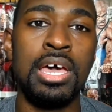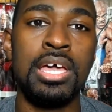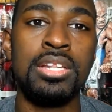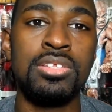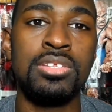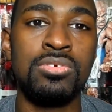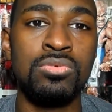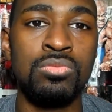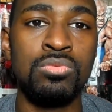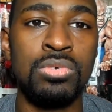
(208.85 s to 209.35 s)

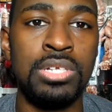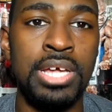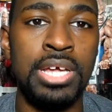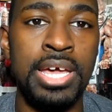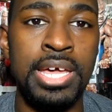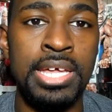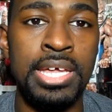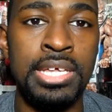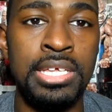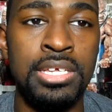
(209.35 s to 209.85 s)
I do
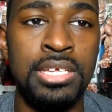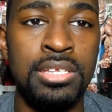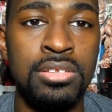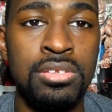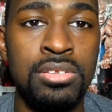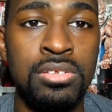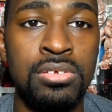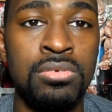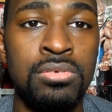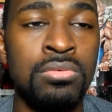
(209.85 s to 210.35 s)
what I
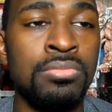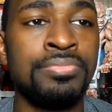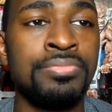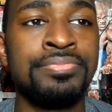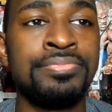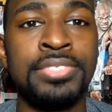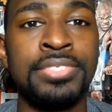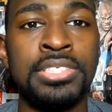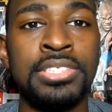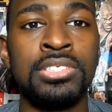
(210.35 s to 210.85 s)
can do
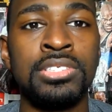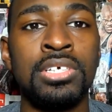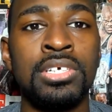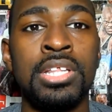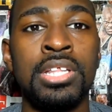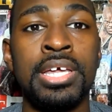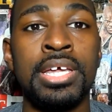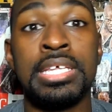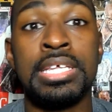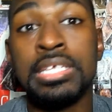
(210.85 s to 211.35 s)
that's
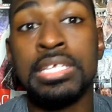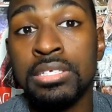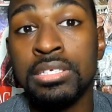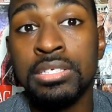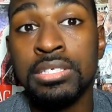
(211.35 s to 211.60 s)
all I